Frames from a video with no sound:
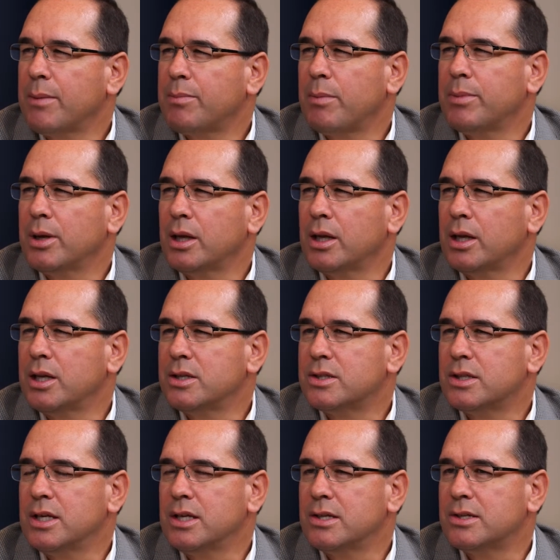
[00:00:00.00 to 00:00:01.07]

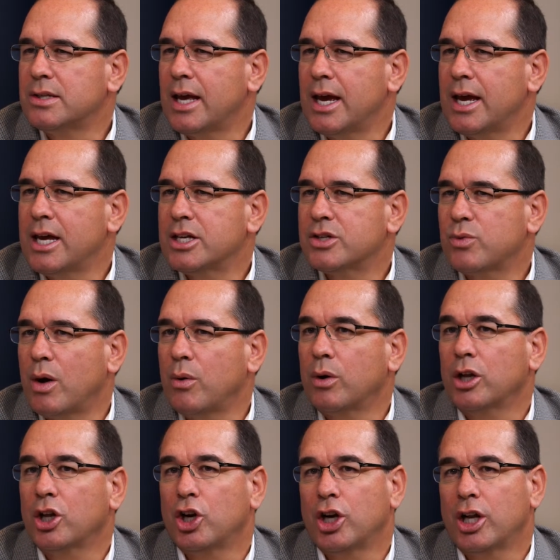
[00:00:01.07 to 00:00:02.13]
capabilities these days, what
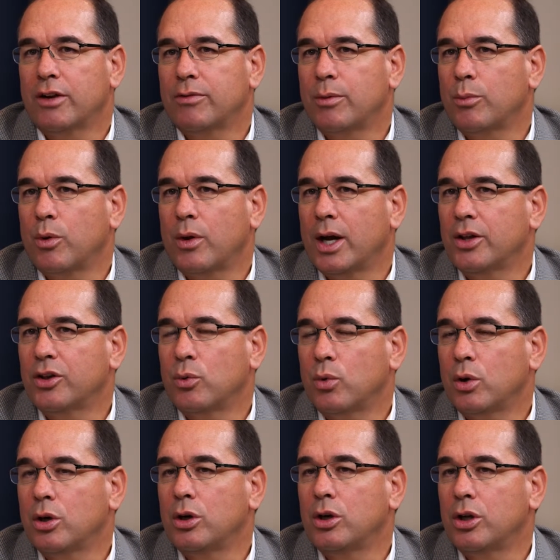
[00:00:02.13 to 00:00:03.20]
we're learning from around the
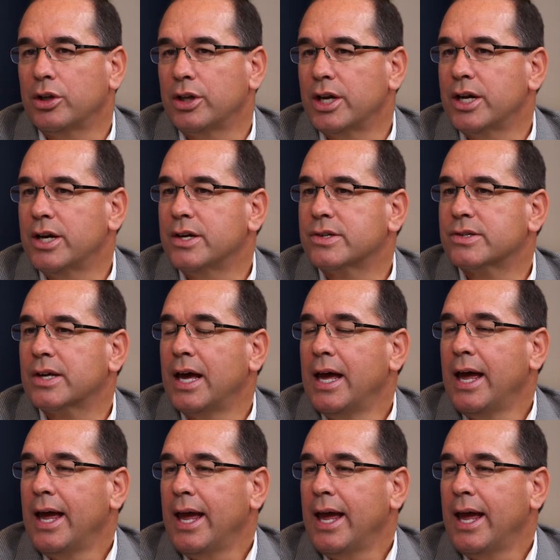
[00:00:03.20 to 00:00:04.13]
world is,